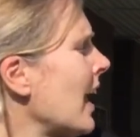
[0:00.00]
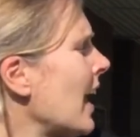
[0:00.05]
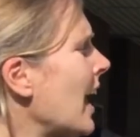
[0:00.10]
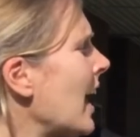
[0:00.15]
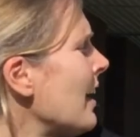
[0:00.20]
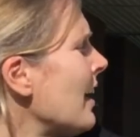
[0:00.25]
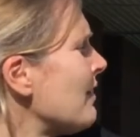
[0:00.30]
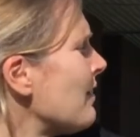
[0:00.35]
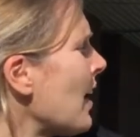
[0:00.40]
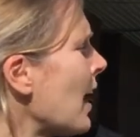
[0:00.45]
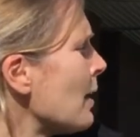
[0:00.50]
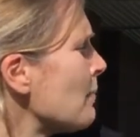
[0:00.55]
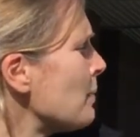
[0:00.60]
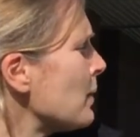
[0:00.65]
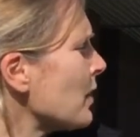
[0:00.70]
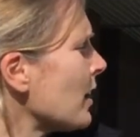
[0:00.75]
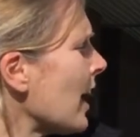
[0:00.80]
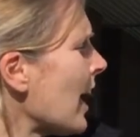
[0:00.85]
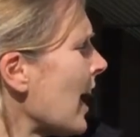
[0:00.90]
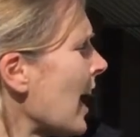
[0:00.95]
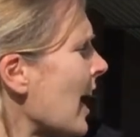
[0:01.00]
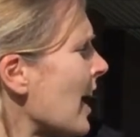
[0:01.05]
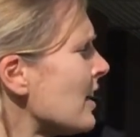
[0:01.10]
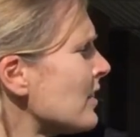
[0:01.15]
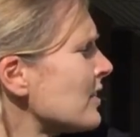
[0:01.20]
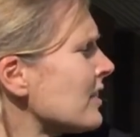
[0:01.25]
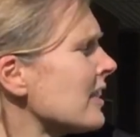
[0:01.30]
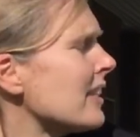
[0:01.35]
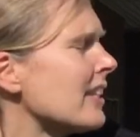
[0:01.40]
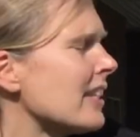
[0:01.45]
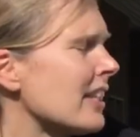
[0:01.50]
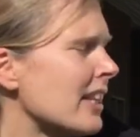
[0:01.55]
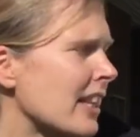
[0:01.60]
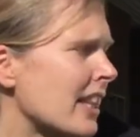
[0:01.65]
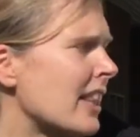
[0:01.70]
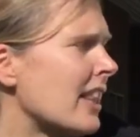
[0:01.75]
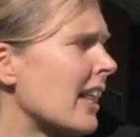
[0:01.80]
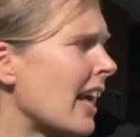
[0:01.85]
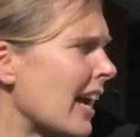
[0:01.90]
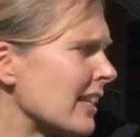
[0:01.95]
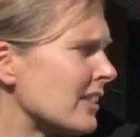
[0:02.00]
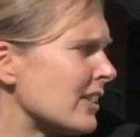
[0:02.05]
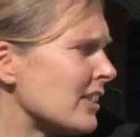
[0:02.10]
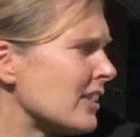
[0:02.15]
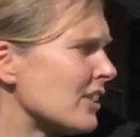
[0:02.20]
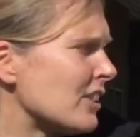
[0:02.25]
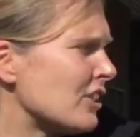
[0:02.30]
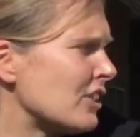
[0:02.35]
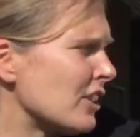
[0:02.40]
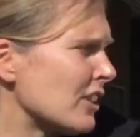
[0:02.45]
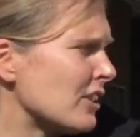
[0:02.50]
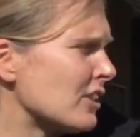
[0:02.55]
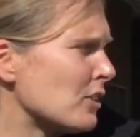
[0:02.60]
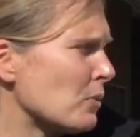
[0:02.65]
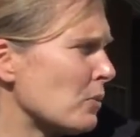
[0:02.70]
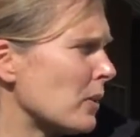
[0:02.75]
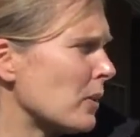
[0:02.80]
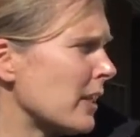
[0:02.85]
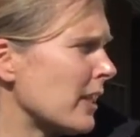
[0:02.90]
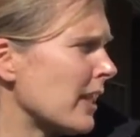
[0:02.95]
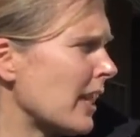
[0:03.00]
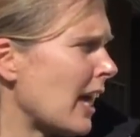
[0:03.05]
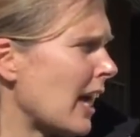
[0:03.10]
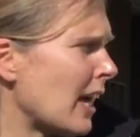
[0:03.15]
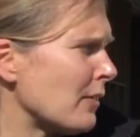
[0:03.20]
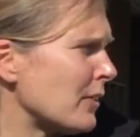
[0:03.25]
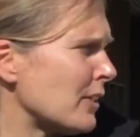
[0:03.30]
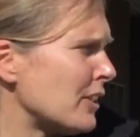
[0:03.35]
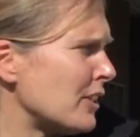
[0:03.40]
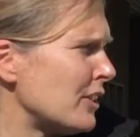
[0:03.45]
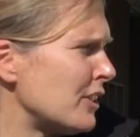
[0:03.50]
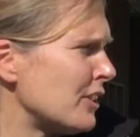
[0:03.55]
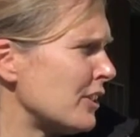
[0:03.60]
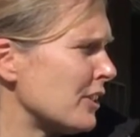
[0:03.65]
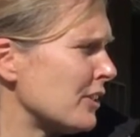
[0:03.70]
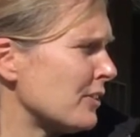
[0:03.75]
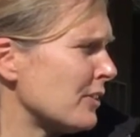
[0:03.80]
If I built a house, that's just what I would do.